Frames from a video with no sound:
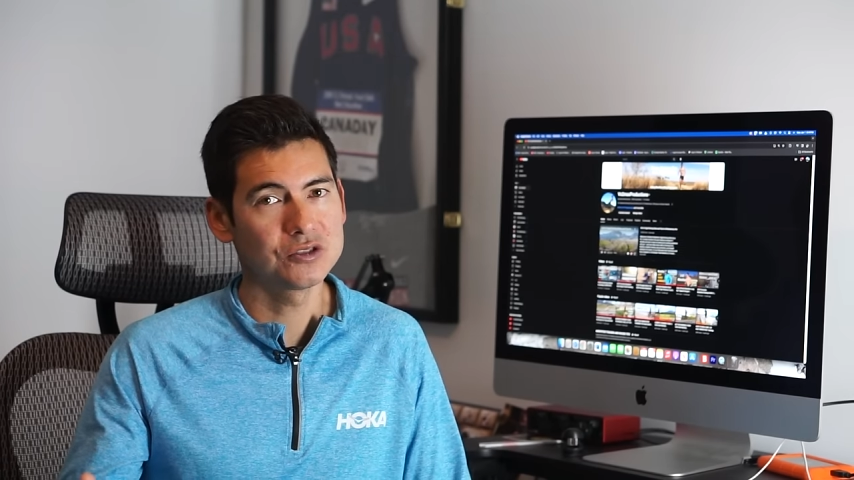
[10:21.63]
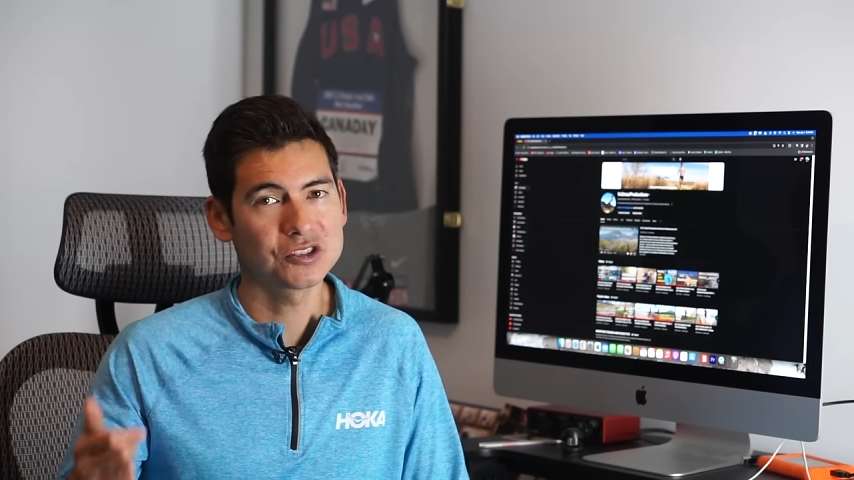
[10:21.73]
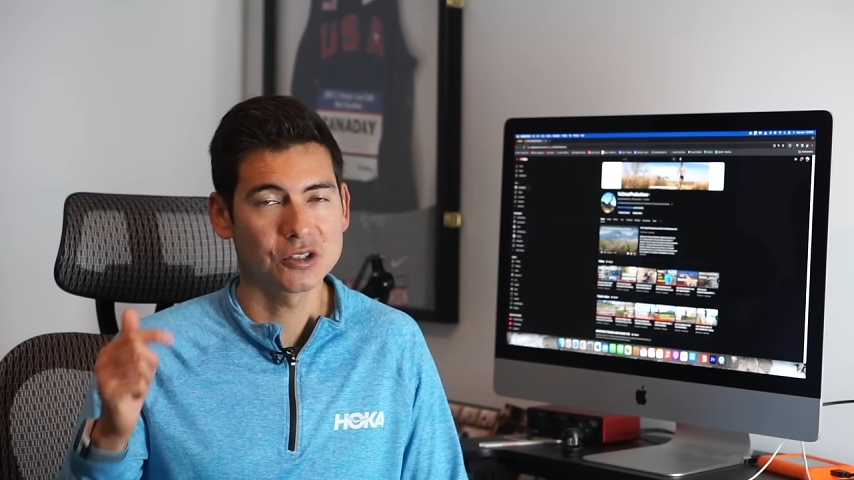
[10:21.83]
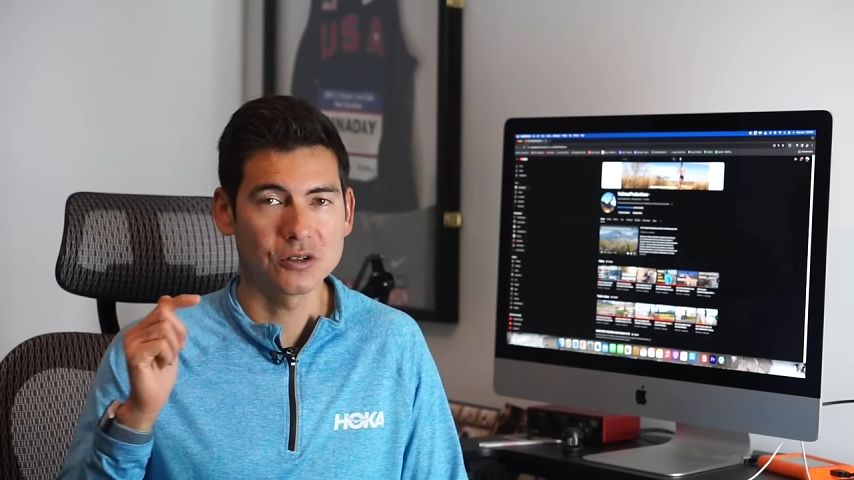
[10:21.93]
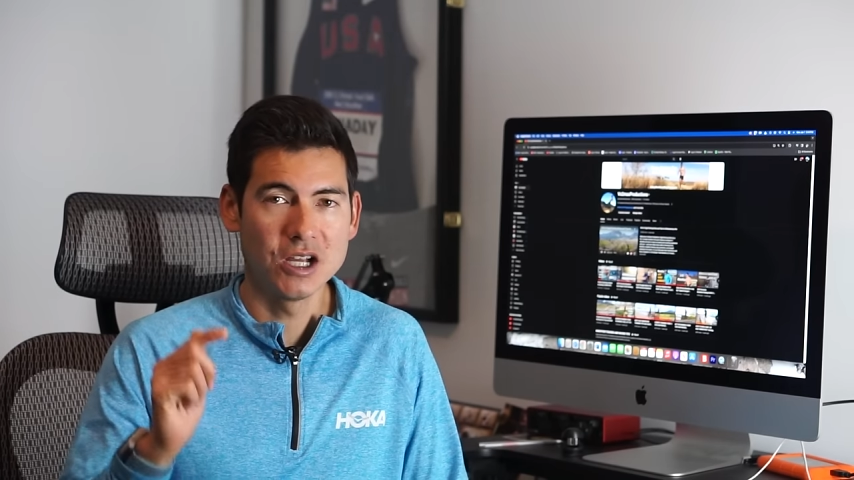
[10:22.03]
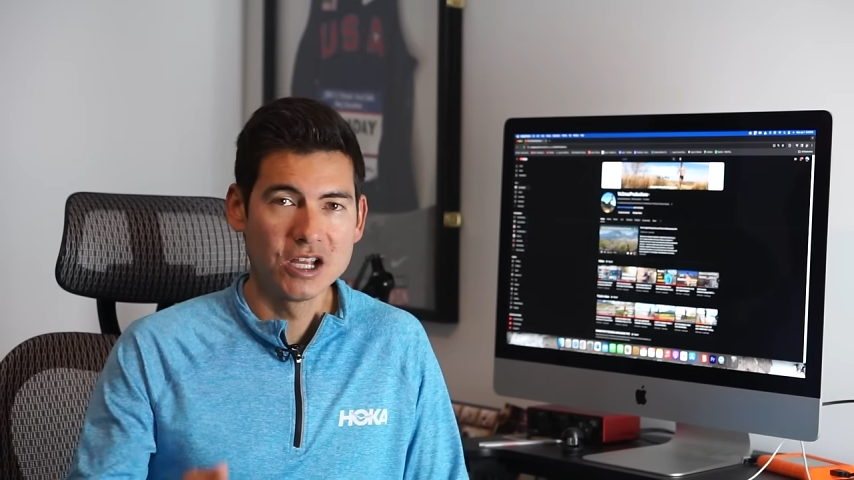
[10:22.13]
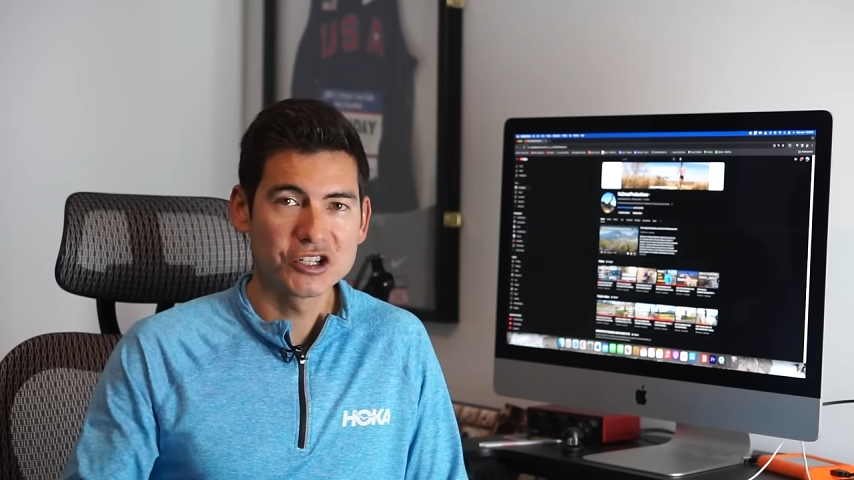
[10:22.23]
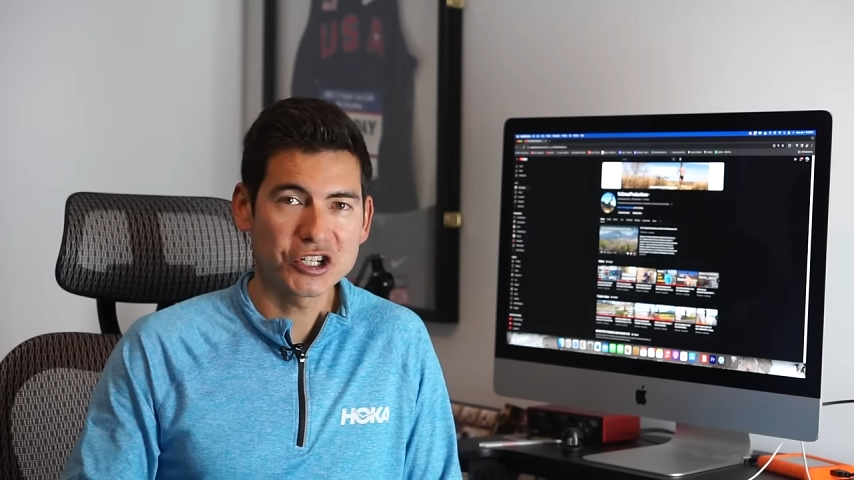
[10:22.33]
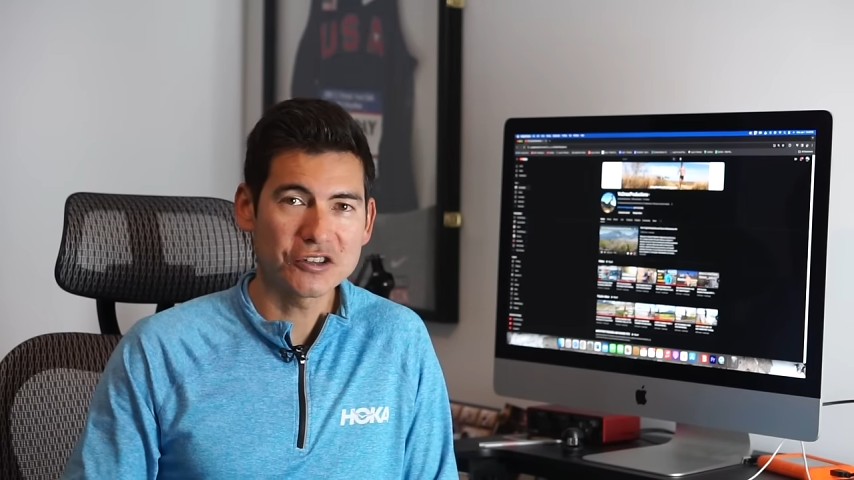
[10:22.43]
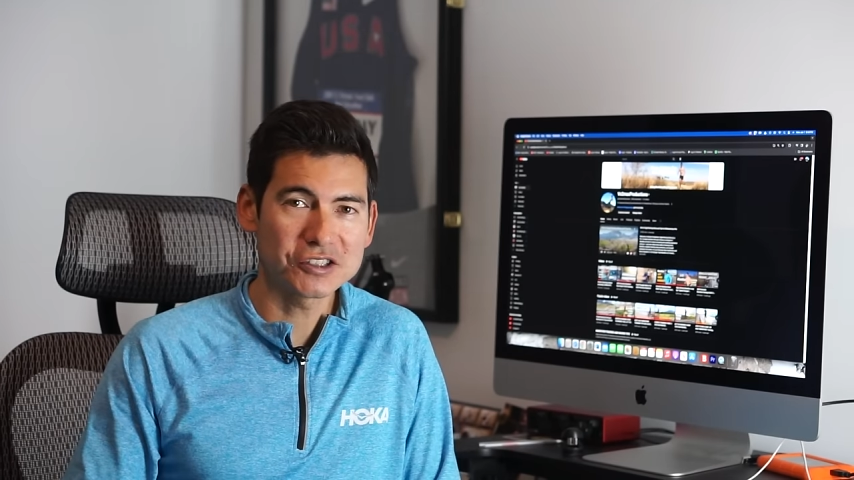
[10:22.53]
So
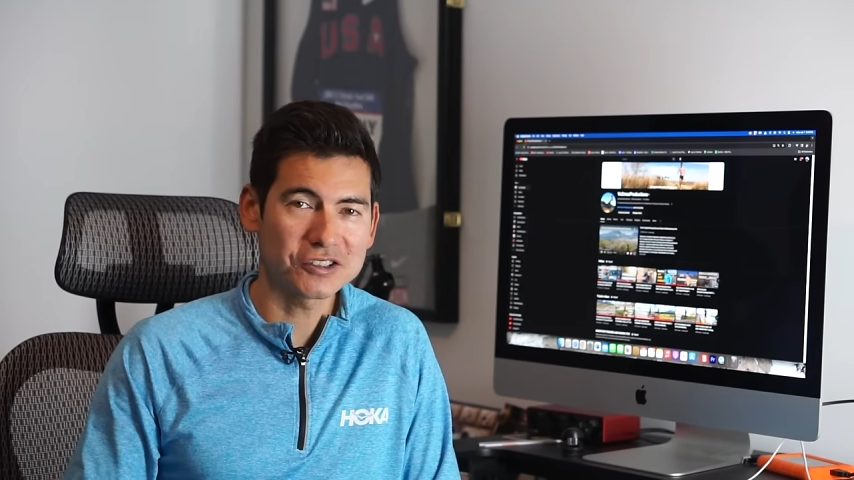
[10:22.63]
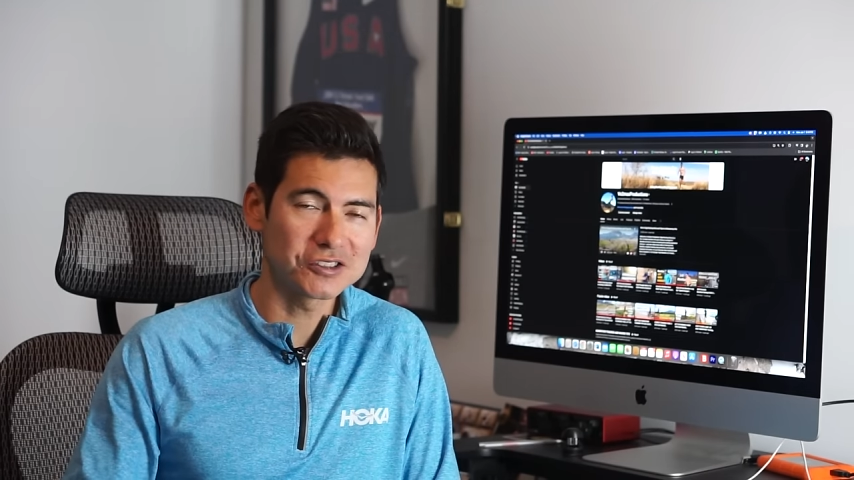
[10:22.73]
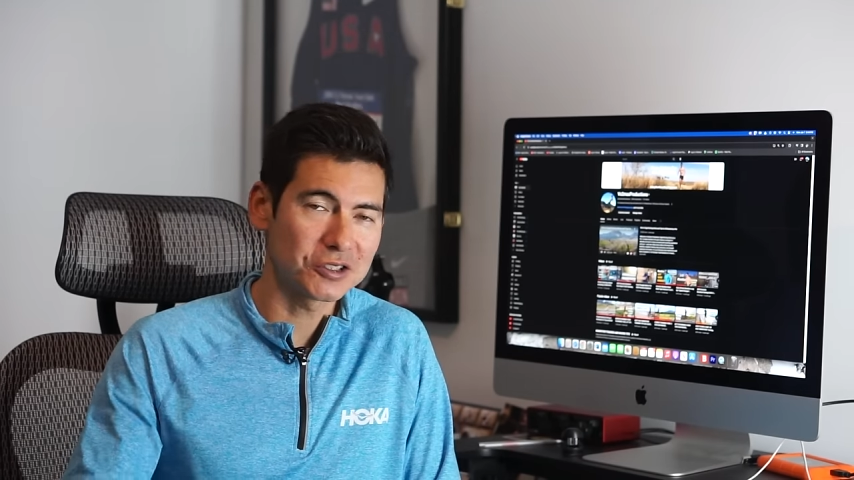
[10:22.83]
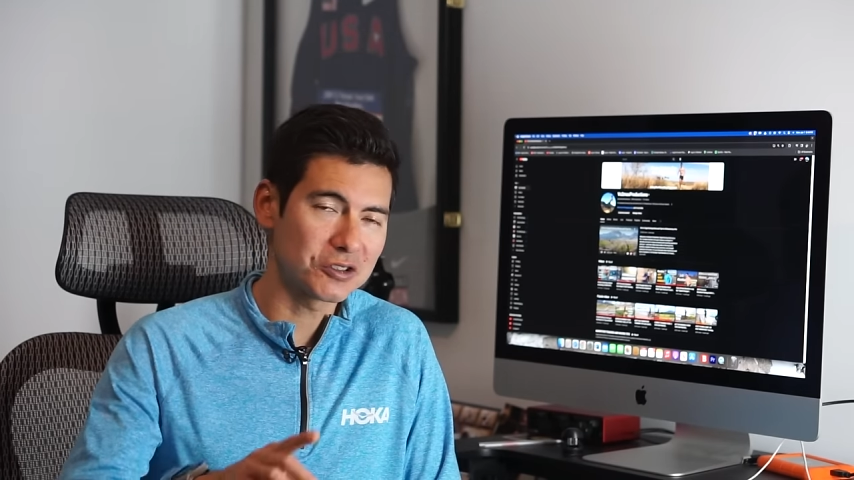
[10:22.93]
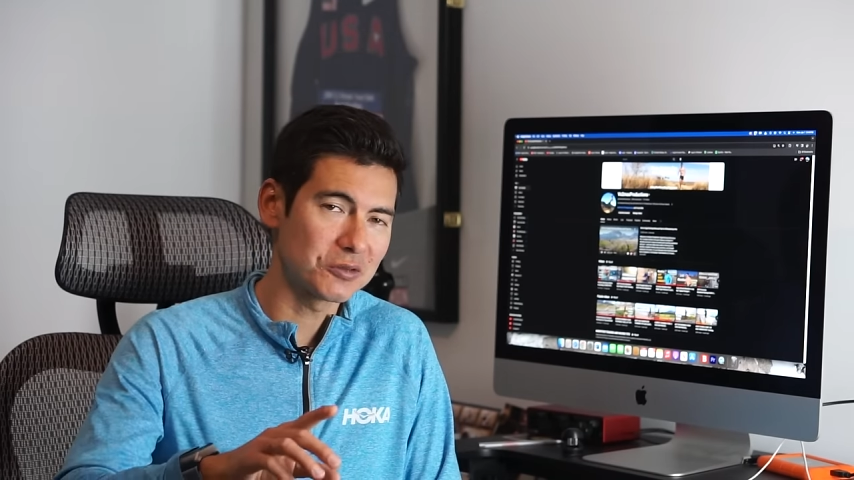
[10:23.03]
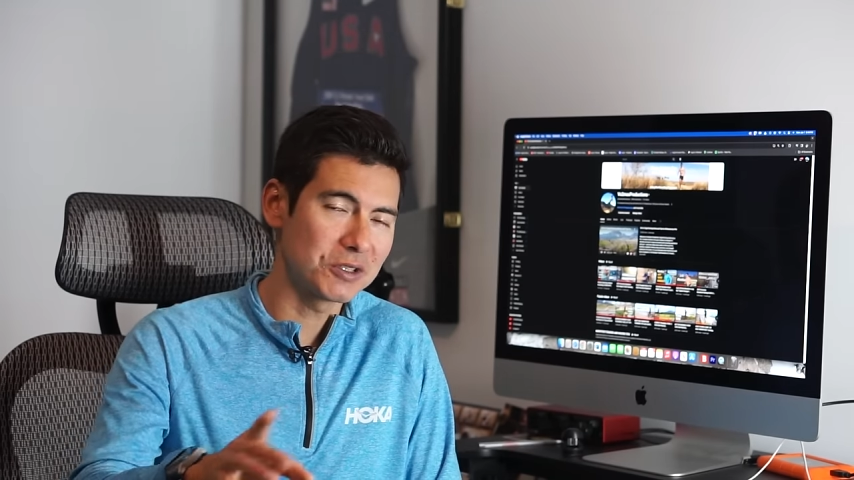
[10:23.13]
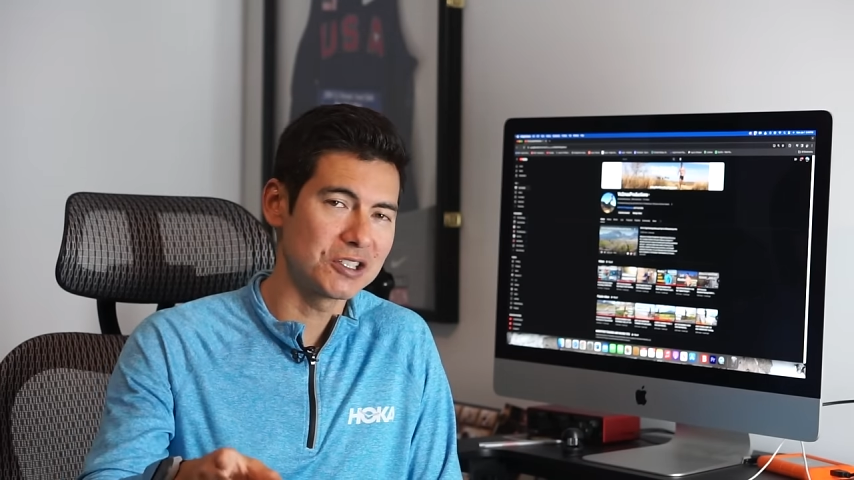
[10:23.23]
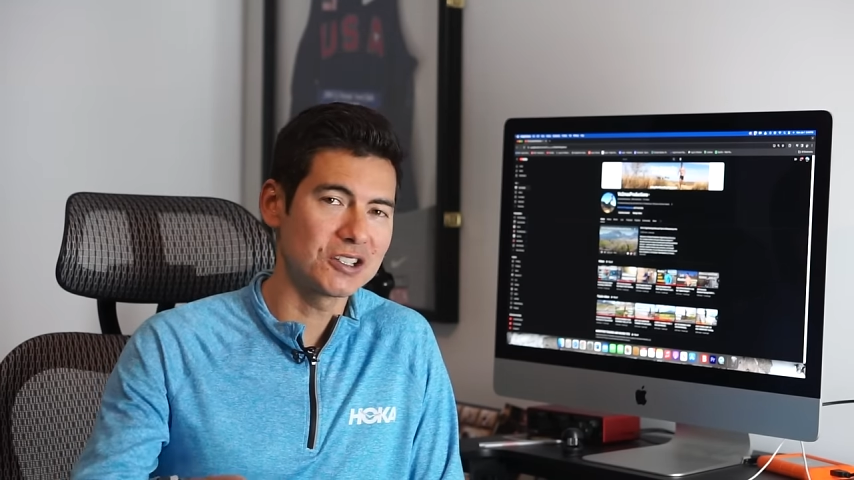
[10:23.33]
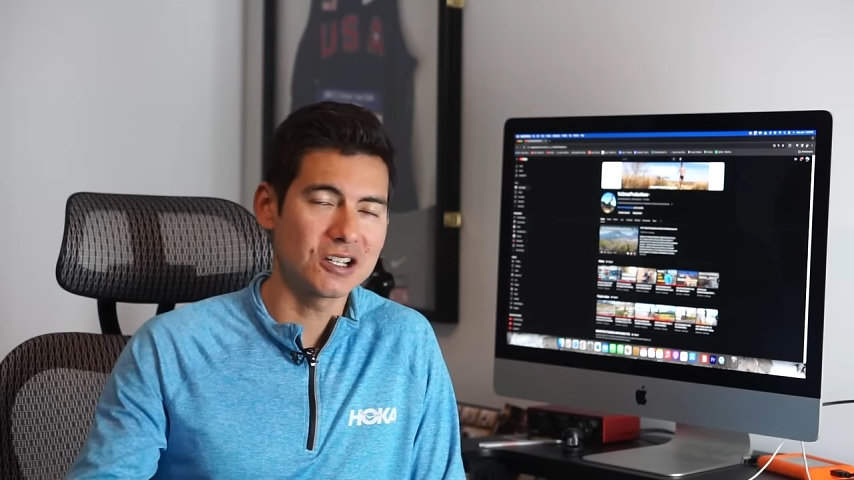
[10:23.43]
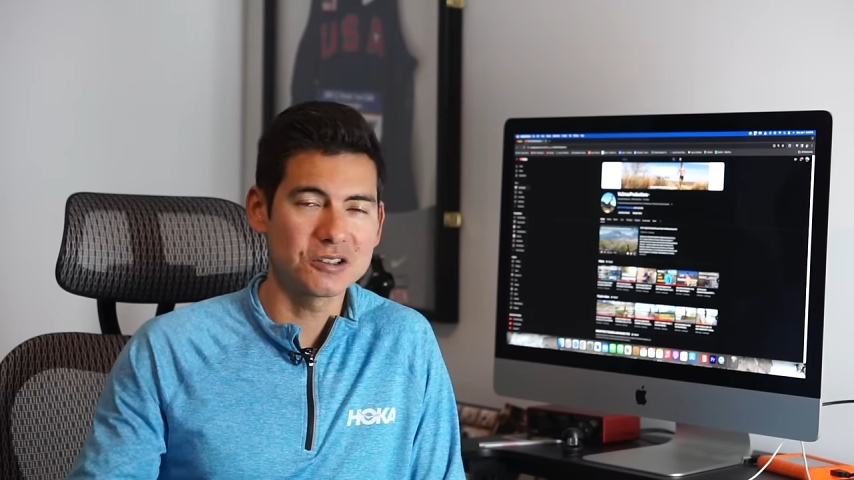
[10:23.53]
share this on social media.